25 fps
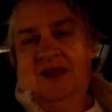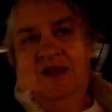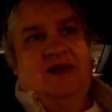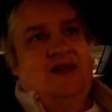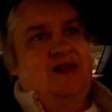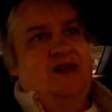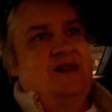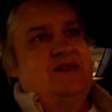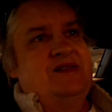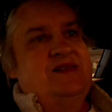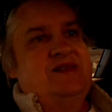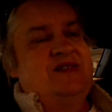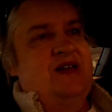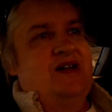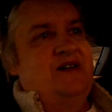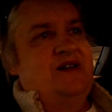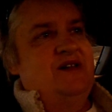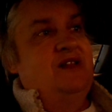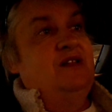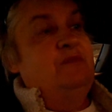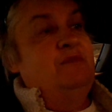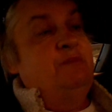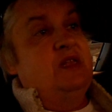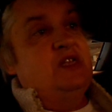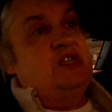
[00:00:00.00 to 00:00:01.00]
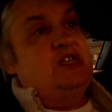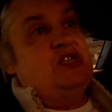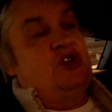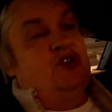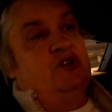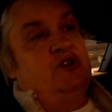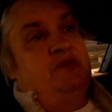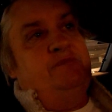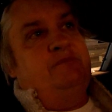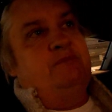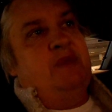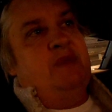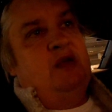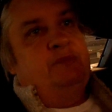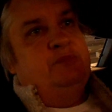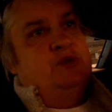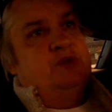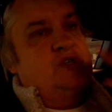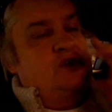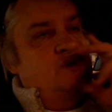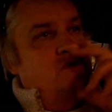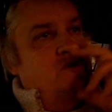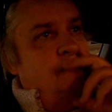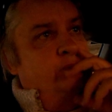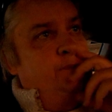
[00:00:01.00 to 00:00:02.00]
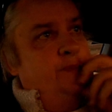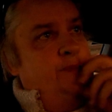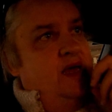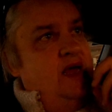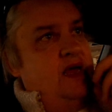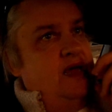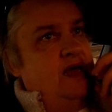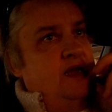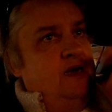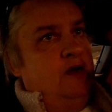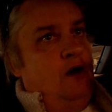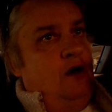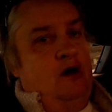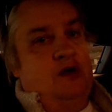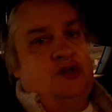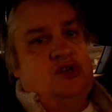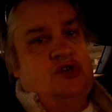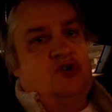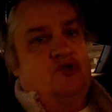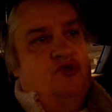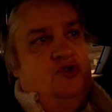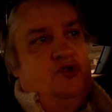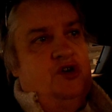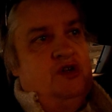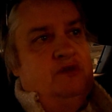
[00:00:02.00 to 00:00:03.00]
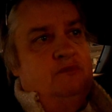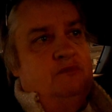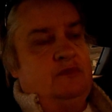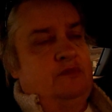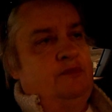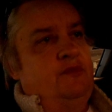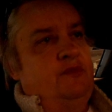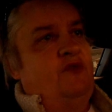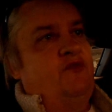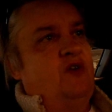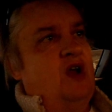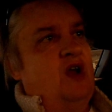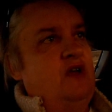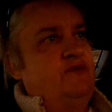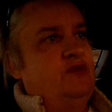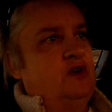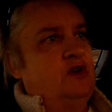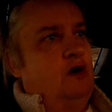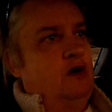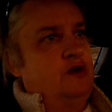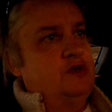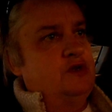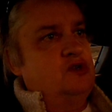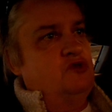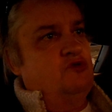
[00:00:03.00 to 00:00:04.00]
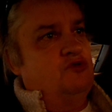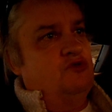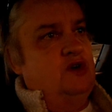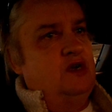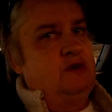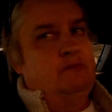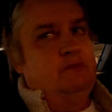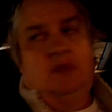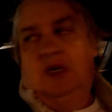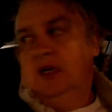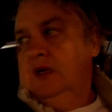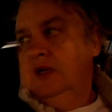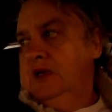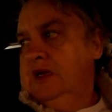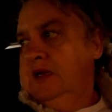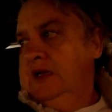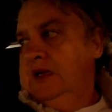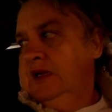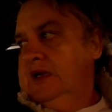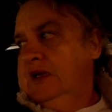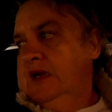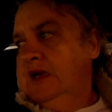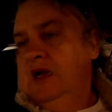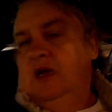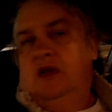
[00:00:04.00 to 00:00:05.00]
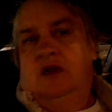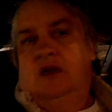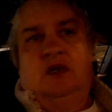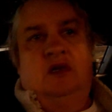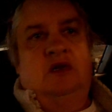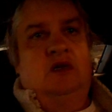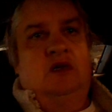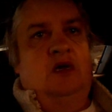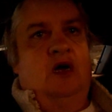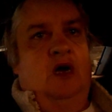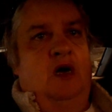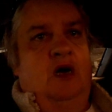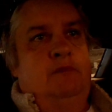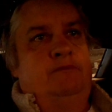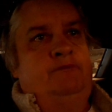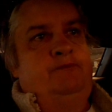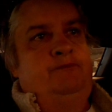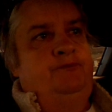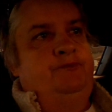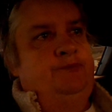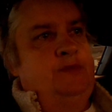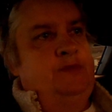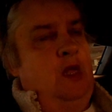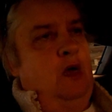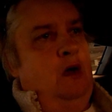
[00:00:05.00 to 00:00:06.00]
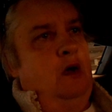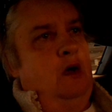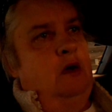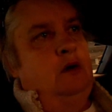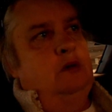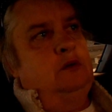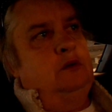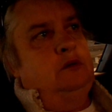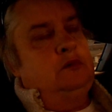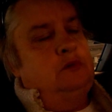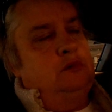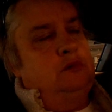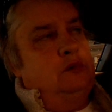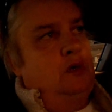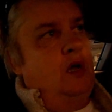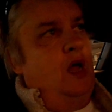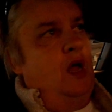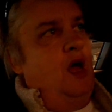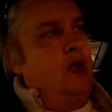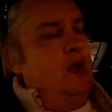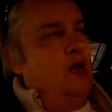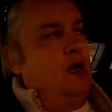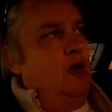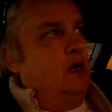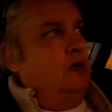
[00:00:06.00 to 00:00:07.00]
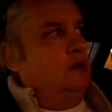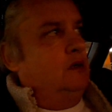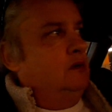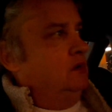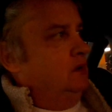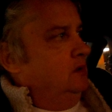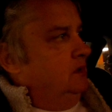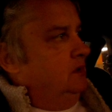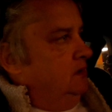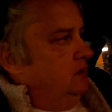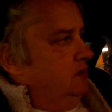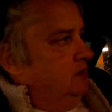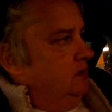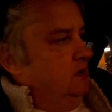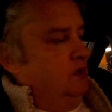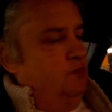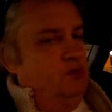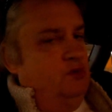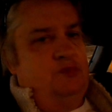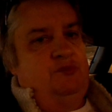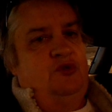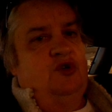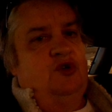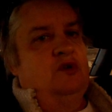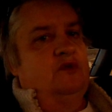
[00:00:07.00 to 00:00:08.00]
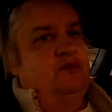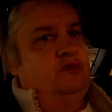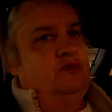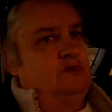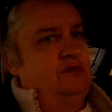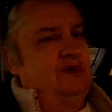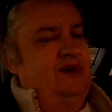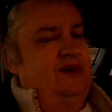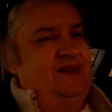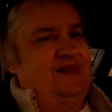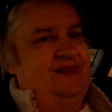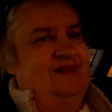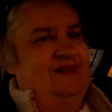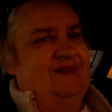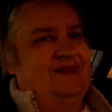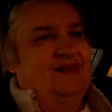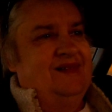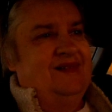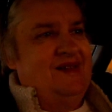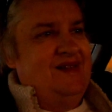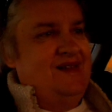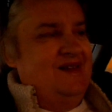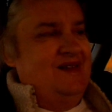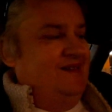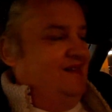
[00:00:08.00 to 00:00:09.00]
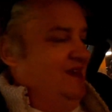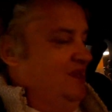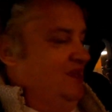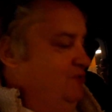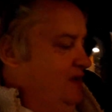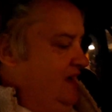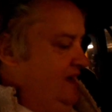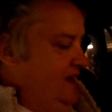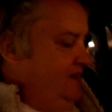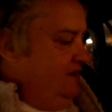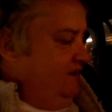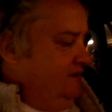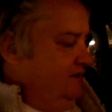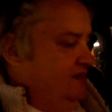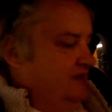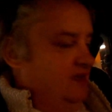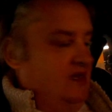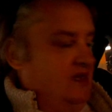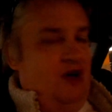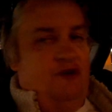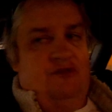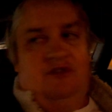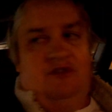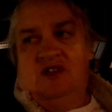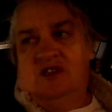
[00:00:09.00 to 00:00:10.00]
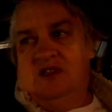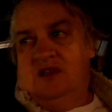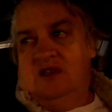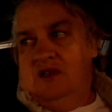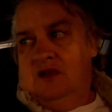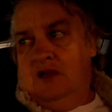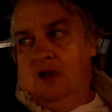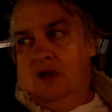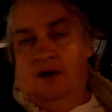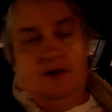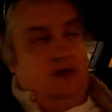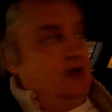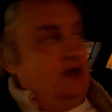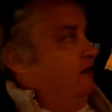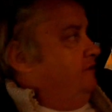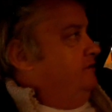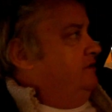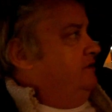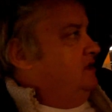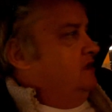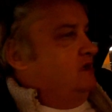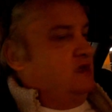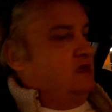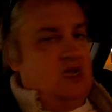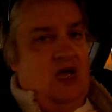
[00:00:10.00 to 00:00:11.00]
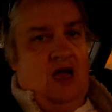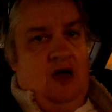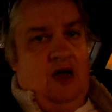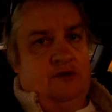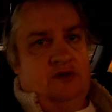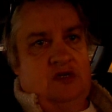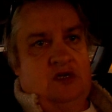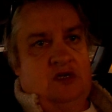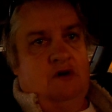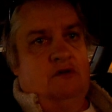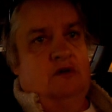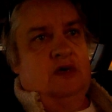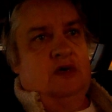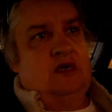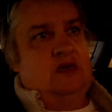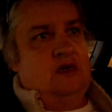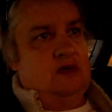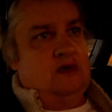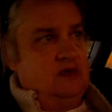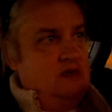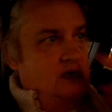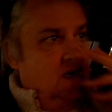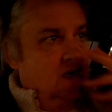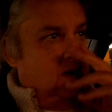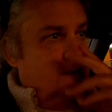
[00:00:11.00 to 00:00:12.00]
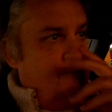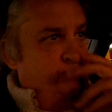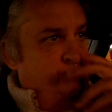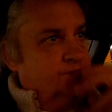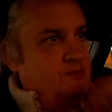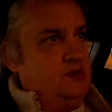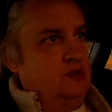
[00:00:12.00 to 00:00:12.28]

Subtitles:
And a little bit of syrup, maple syrup and ice cream, flavoured ice cream. And la la, it was beautiful. Anyway, I've got to go into town so I can...